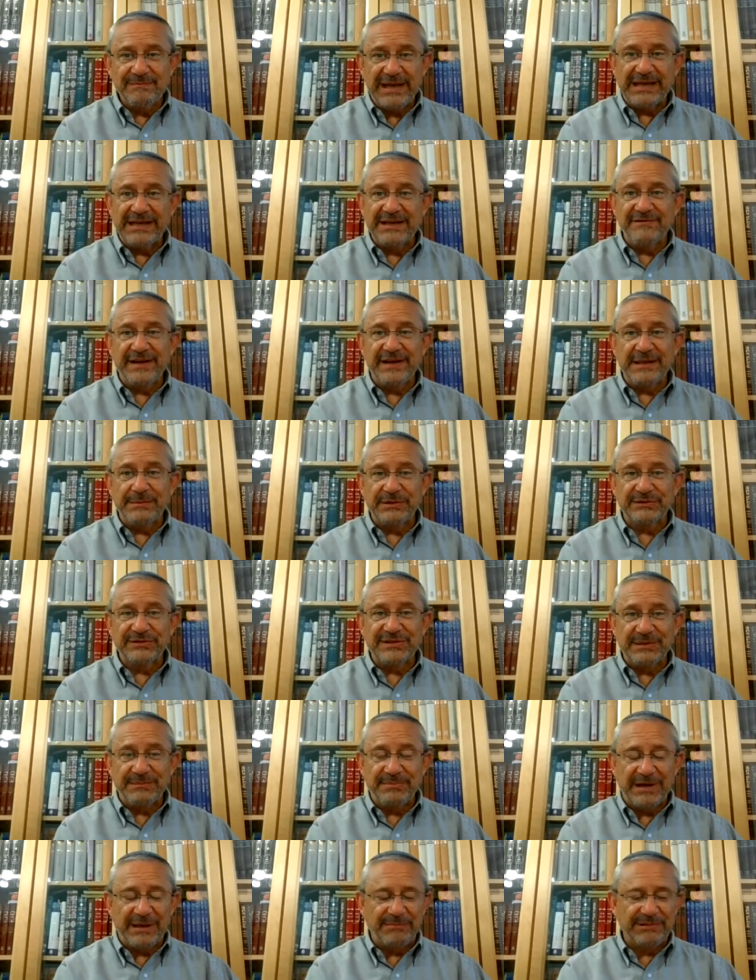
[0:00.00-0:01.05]
make it available
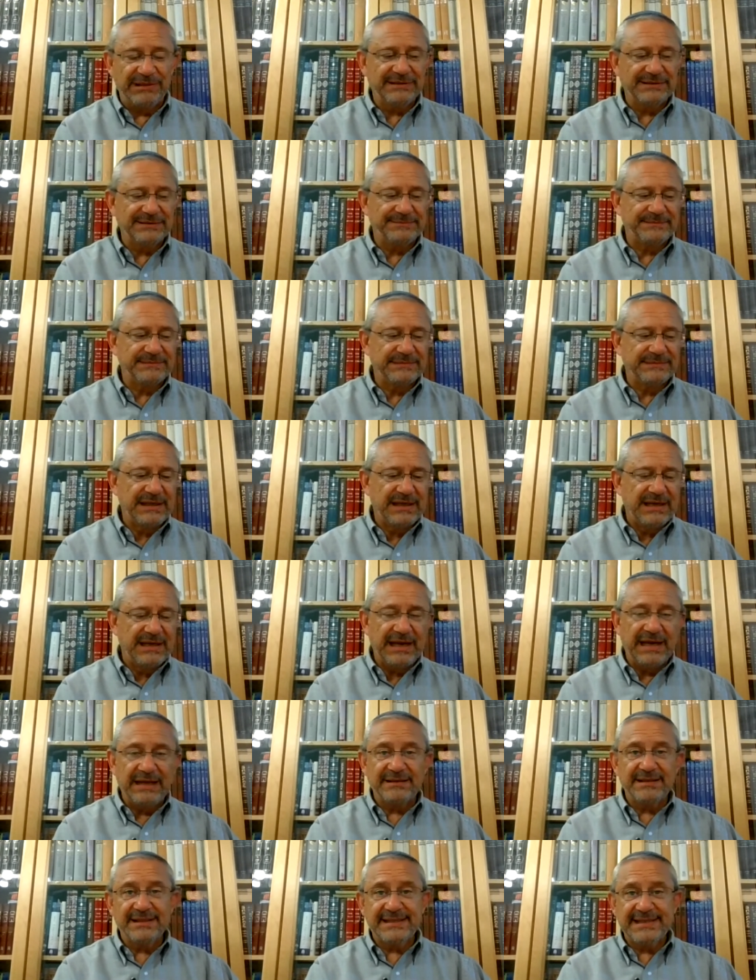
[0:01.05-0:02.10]
to the public
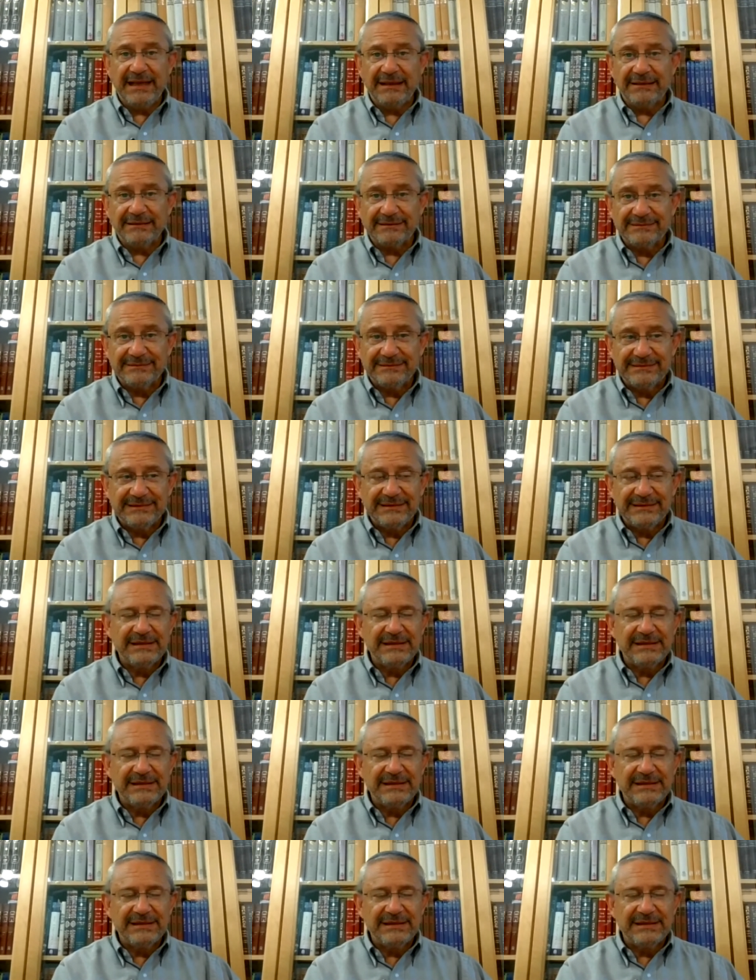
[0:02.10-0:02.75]
and to sell.